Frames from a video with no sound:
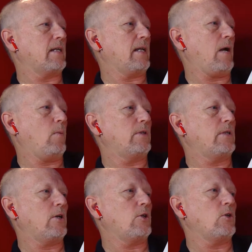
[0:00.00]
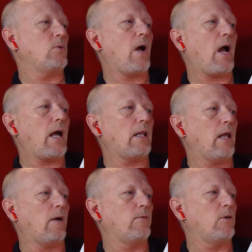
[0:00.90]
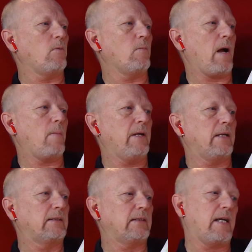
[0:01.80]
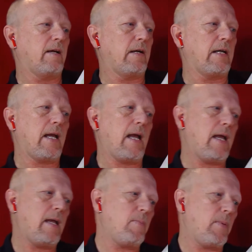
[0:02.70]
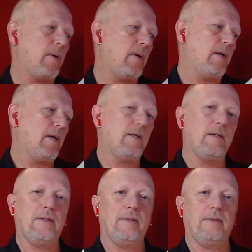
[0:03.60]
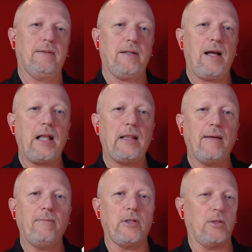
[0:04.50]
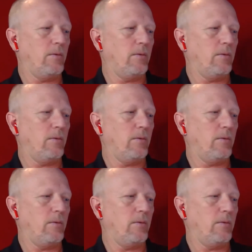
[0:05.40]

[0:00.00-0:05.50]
And I would tell you, I love you, my big scary ape. I love you.